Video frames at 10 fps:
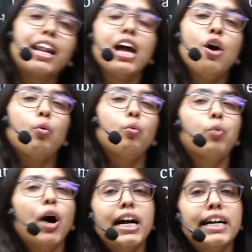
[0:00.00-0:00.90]

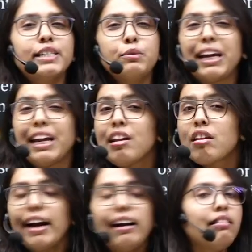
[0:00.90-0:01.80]
words, we can
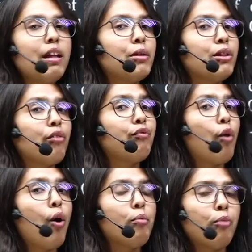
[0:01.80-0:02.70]
write them in the form
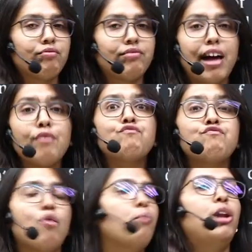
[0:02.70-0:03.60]
of their
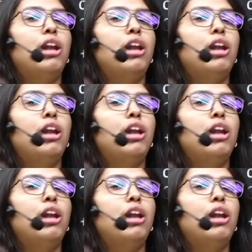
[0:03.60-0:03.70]
formula.